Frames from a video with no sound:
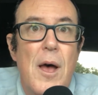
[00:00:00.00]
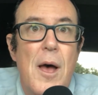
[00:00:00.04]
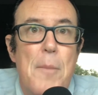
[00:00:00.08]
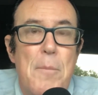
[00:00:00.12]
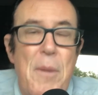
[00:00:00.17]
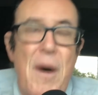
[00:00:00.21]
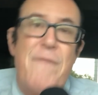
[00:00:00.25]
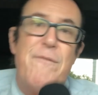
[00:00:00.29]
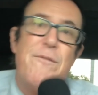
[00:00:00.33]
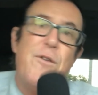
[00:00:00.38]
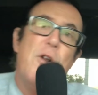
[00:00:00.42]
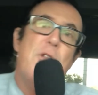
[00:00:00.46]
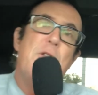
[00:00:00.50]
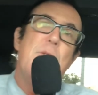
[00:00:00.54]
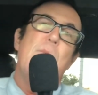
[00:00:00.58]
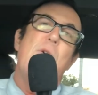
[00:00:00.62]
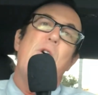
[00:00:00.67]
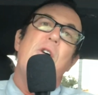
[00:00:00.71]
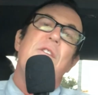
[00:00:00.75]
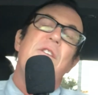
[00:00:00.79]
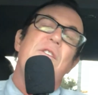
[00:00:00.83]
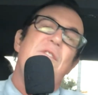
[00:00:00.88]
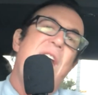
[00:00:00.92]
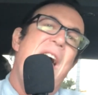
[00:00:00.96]
But
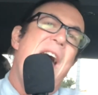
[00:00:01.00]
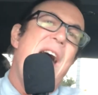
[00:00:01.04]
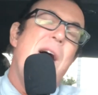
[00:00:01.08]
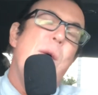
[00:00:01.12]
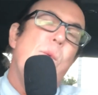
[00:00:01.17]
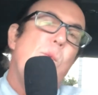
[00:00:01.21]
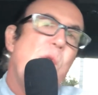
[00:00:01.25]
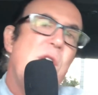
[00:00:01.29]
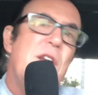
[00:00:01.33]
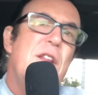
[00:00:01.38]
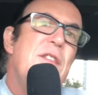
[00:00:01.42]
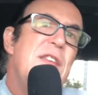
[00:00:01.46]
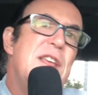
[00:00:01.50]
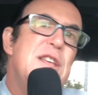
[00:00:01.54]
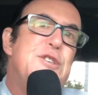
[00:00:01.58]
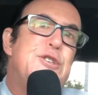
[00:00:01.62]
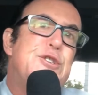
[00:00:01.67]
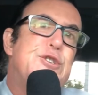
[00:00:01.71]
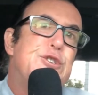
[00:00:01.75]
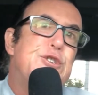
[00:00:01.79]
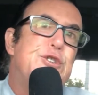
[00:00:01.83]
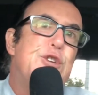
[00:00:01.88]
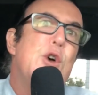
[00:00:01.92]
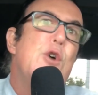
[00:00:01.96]
furthermore than that, what are these
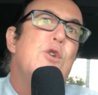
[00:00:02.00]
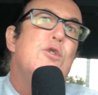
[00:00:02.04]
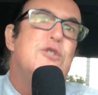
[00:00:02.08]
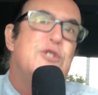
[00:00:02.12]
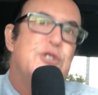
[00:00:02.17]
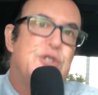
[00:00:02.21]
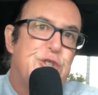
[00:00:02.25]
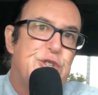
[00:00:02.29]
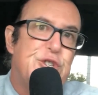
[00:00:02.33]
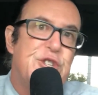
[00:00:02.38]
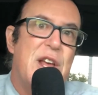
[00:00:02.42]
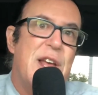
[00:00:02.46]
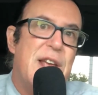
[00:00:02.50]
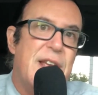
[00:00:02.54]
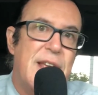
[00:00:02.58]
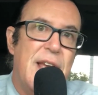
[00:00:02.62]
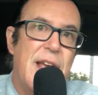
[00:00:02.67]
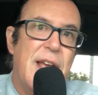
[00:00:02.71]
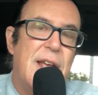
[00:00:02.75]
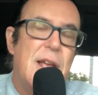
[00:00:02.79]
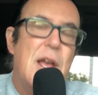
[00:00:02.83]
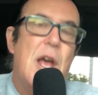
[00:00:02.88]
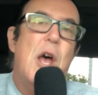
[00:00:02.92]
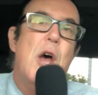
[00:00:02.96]
students
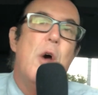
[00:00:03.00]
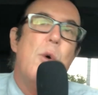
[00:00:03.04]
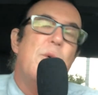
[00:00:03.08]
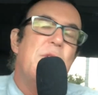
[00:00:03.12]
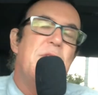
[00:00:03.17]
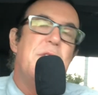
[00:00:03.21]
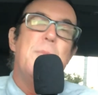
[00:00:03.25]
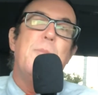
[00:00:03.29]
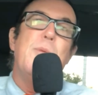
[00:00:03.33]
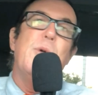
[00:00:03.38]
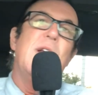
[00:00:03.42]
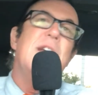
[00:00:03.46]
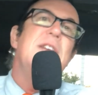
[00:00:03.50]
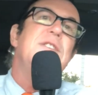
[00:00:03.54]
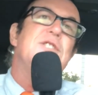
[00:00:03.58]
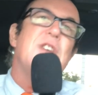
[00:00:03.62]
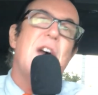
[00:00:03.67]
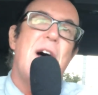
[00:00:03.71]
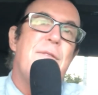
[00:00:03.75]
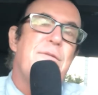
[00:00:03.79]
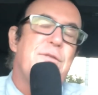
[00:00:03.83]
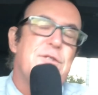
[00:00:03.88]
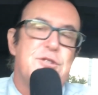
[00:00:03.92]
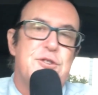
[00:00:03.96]
thinking when the police
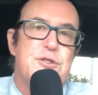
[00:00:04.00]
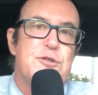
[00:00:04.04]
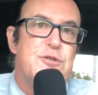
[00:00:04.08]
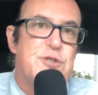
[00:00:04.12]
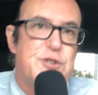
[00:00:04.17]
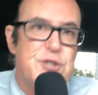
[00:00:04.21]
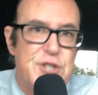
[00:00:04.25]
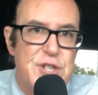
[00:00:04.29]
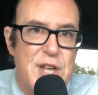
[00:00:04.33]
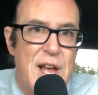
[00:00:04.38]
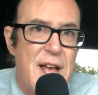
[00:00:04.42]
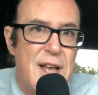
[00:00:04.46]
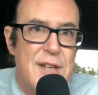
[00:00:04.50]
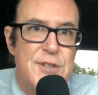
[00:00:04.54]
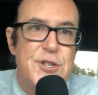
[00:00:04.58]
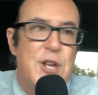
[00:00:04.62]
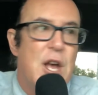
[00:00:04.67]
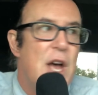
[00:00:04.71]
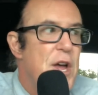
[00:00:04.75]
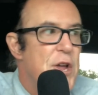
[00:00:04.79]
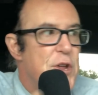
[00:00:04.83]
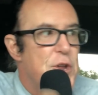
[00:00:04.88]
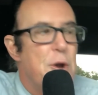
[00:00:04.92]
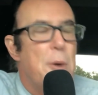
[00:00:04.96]
officer says
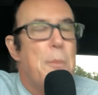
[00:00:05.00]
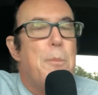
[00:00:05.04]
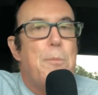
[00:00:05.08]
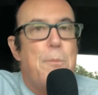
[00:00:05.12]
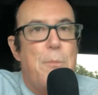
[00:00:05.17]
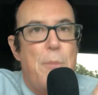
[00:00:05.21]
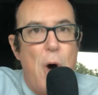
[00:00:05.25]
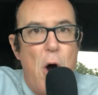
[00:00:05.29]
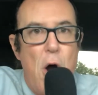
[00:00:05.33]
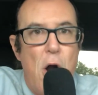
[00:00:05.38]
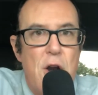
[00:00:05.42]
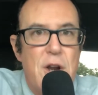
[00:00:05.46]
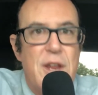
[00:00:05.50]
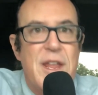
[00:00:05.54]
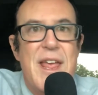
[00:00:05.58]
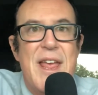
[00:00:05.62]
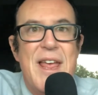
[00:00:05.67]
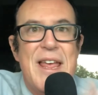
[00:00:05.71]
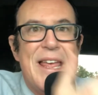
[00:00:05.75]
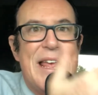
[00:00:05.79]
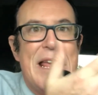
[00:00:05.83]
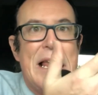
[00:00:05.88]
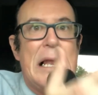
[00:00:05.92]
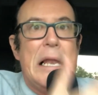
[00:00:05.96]
you're
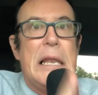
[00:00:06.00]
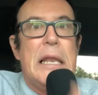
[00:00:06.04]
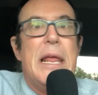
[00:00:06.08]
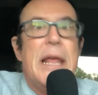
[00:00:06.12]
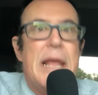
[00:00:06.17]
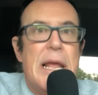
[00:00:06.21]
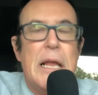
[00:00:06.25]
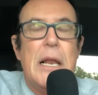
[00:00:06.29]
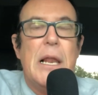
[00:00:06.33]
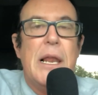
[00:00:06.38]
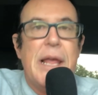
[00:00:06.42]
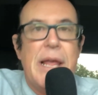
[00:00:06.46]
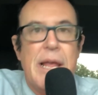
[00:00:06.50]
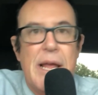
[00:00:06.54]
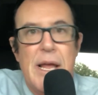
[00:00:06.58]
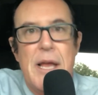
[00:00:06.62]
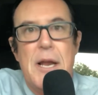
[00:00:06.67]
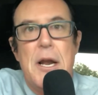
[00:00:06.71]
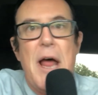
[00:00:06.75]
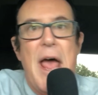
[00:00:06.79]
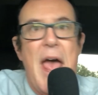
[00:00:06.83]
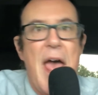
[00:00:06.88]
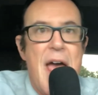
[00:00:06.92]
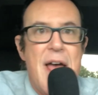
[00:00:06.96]
parking illegally
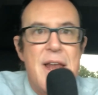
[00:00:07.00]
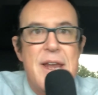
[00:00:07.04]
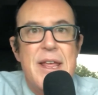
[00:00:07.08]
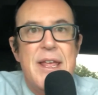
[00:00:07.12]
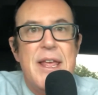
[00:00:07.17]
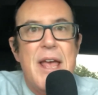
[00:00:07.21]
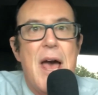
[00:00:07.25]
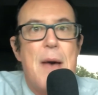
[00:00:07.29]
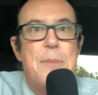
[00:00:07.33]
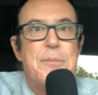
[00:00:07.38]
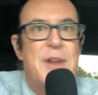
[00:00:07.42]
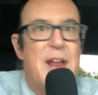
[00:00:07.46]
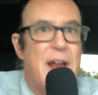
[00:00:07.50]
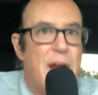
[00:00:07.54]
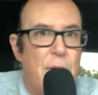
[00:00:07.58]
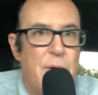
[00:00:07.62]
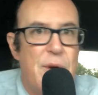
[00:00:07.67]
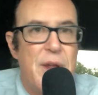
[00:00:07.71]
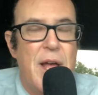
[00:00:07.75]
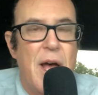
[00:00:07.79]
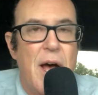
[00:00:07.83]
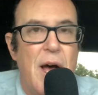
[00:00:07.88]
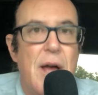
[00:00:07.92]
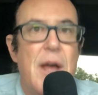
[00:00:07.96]
in a handicapped
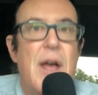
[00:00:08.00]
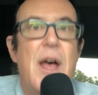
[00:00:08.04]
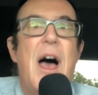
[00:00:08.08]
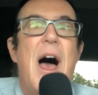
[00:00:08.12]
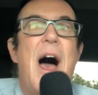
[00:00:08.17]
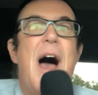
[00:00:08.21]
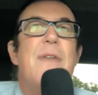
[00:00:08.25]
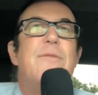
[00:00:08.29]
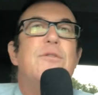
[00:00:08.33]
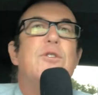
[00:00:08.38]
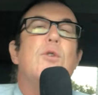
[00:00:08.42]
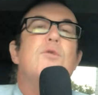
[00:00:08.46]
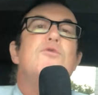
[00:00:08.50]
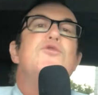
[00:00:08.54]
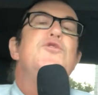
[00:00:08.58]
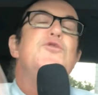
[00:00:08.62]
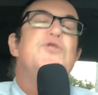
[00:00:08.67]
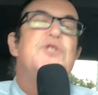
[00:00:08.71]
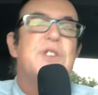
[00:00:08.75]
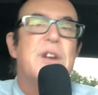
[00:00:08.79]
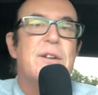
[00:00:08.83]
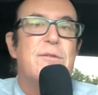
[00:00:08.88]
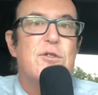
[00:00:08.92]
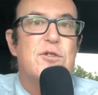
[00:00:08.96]
area? I've told you
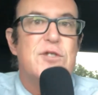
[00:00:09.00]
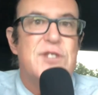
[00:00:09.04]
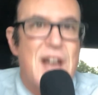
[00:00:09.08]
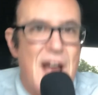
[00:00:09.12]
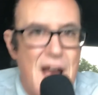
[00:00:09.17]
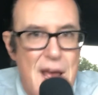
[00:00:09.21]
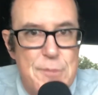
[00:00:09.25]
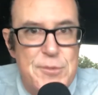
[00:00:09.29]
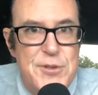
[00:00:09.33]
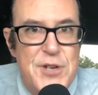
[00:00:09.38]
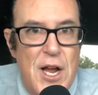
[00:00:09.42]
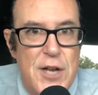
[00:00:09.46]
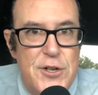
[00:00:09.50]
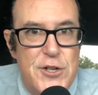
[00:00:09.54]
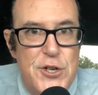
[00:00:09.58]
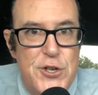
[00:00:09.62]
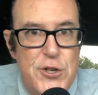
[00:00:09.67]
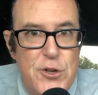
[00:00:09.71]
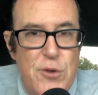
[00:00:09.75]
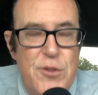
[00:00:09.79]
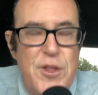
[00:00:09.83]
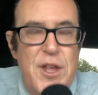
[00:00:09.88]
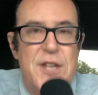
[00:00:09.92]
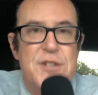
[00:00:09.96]
several times not to
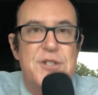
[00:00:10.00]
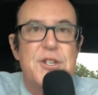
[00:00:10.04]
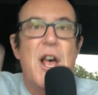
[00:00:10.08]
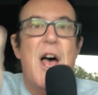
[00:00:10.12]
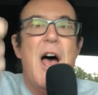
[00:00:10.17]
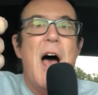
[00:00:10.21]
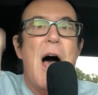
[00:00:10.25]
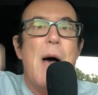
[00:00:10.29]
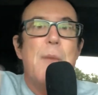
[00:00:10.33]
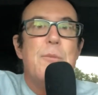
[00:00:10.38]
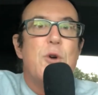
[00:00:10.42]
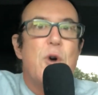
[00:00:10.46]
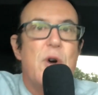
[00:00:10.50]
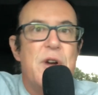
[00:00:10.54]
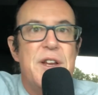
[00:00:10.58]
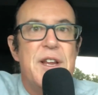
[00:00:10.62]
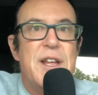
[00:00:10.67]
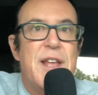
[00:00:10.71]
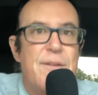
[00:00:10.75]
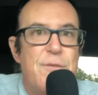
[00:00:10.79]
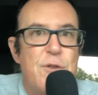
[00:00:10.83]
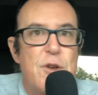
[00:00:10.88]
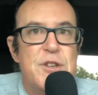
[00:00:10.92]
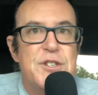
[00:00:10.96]
do this. I'm going
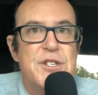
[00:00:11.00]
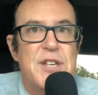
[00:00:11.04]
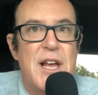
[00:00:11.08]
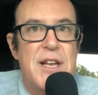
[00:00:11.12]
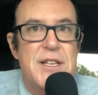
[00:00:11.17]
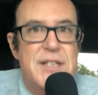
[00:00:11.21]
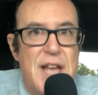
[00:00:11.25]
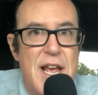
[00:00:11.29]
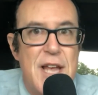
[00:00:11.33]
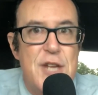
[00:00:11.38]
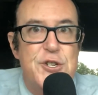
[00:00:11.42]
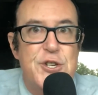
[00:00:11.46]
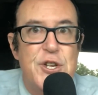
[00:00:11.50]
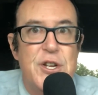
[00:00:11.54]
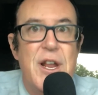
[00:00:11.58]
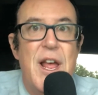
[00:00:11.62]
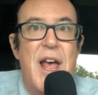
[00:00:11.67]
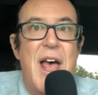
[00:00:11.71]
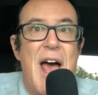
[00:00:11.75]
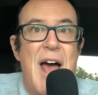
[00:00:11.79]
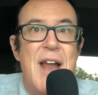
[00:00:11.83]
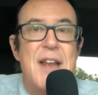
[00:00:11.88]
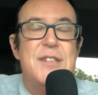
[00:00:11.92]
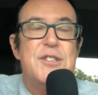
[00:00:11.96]
to give you a citation.
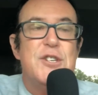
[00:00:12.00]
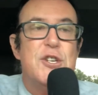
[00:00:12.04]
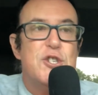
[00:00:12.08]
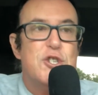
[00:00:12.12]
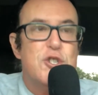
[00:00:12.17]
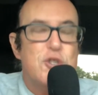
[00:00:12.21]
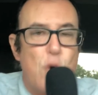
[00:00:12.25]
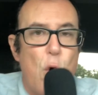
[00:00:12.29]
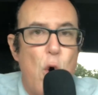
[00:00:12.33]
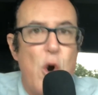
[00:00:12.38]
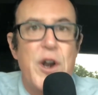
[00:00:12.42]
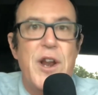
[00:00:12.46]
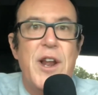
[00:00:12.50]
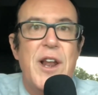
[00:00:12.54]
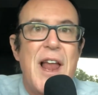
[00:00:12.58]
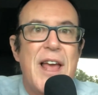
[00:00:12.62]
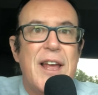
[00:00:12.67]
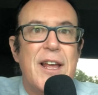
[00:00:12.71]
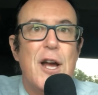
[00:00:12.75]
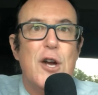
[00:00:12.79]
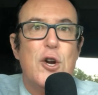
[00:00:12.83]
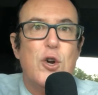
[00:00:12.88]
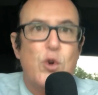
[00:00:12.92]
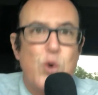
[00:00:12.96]
And he's escorted
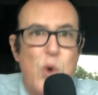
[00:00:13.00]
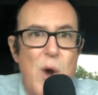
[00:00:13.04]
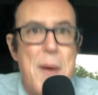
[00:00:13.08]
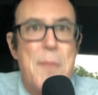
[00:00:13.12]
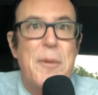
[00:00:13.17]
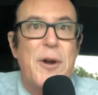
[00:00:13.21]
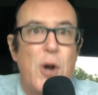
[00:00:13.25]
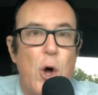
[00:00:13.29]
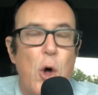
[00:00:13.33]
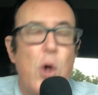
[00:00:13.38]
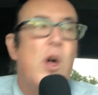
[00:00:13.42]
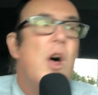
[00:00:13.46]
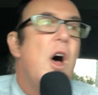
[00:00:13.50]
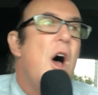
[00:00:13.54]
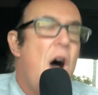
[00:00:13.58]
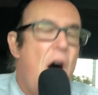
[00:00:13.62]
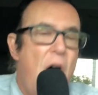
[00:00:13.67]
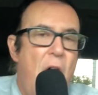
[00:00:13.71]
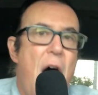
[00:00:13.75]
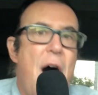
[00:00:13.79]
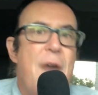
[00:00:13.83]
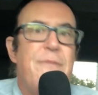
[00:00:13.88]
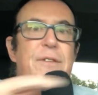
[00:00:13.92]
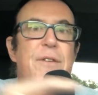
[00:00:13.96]
like a criminal
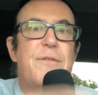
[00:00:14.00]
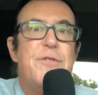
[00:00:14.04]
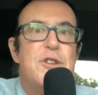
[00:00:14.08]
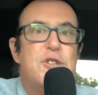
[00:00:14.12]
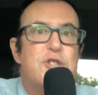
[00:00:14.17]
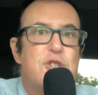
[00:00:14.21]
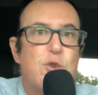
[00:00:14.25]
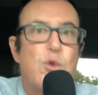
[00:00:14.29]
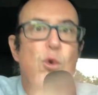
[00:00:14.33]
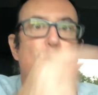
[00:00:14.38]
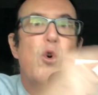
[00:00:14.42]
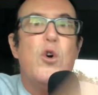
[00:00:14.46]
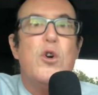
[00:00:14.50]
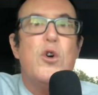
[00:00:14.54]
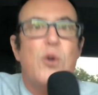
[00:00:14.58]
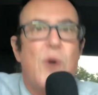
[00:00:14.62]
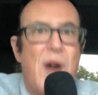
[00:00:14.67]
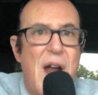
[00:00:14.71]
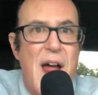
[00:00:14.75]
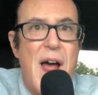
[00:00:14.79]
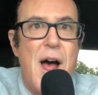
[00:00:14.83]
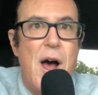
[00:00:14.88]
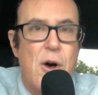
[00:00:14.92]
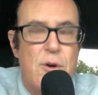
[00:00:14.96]
off of the school
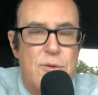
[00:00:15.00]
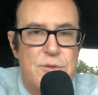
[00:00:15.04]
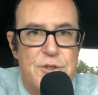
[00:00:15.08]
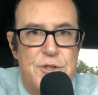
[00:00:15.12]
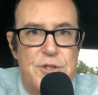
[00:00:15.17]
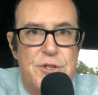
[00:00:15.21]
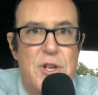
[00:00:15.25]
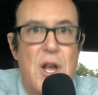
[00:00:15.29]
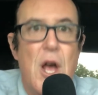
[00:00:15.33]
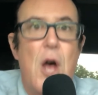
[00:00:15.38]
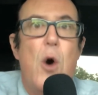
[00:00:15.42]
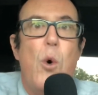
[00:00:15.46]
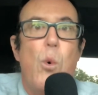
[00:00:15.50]
grounds.